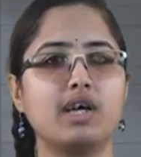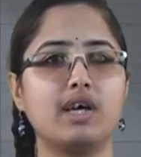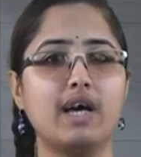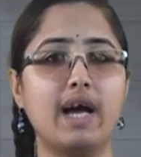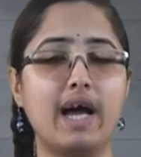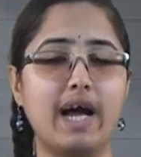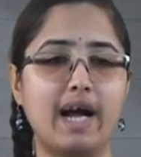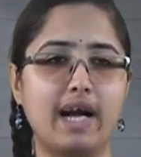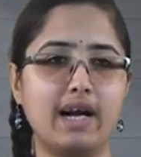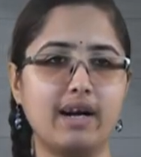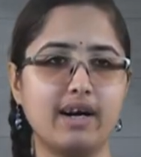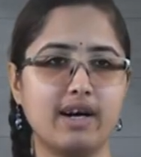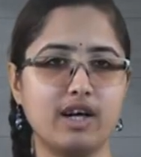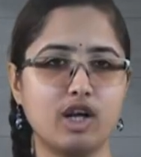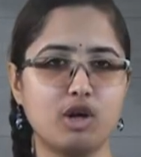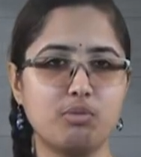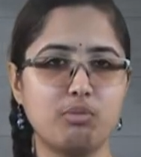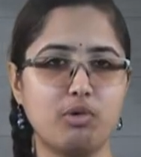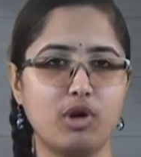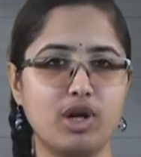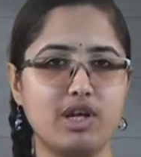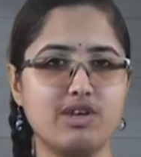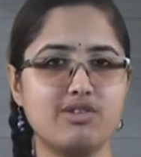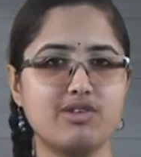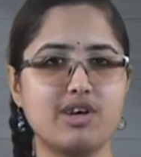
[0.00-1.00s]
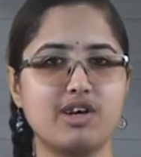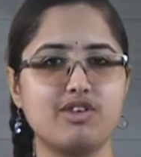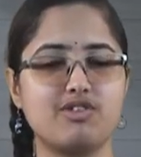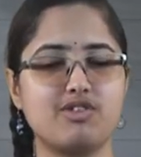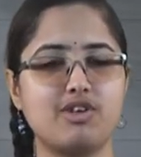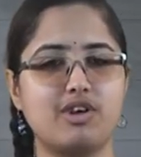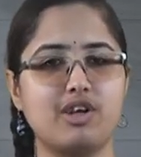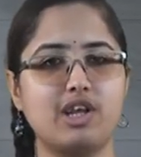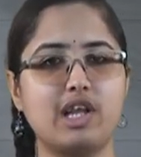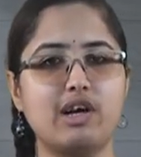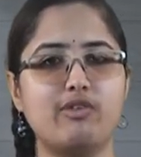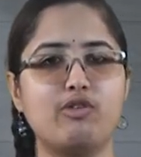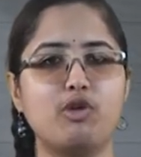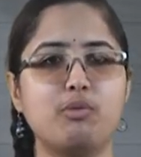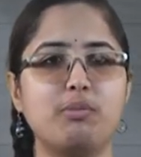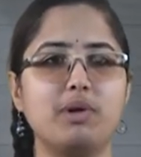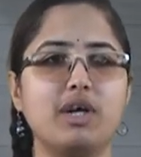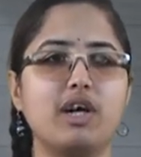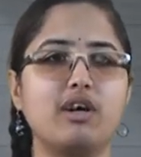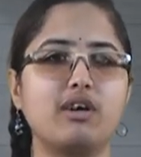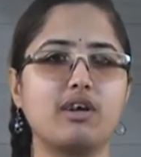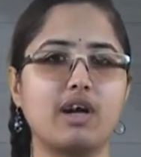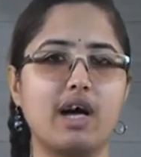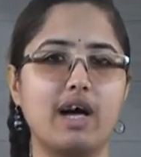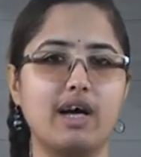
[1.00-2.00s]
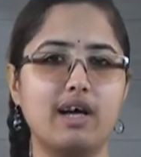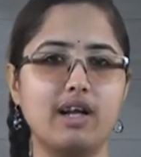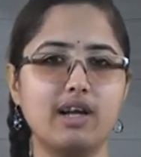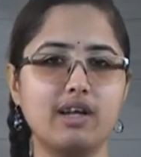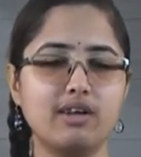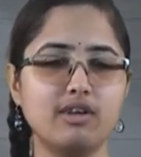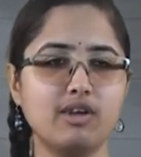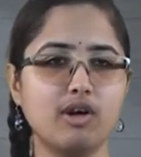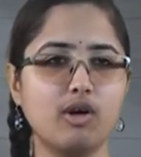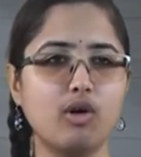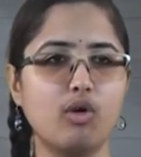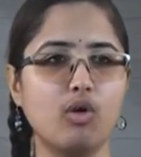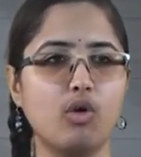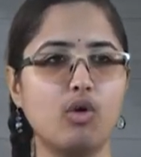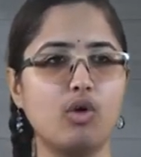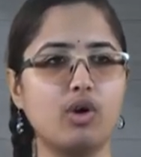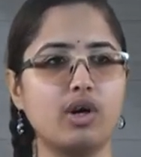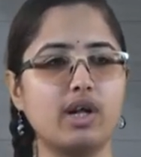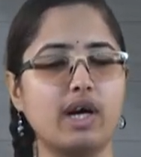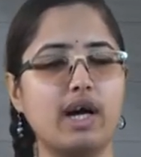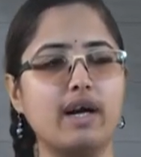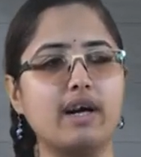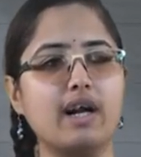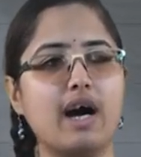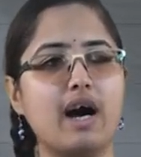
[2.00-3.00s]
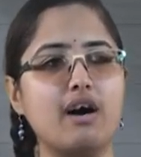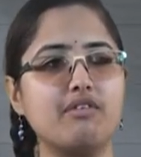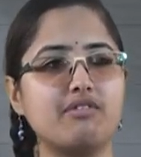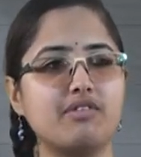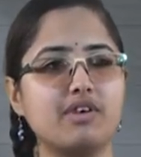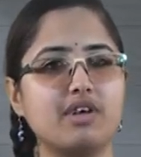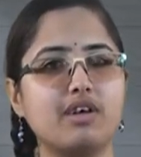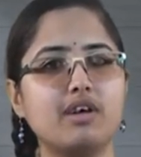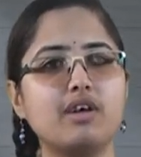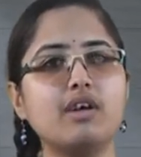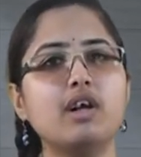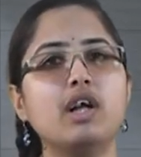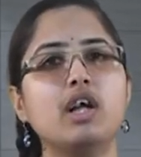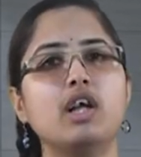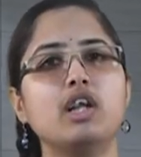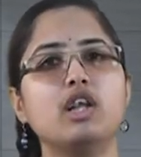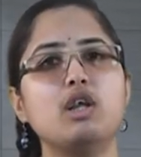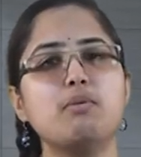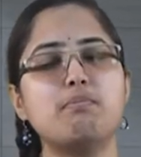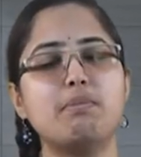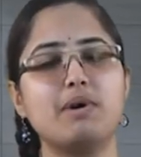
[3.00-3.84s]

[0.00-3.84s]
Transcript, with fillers: held under police custody. There would be a trial in the court, and after the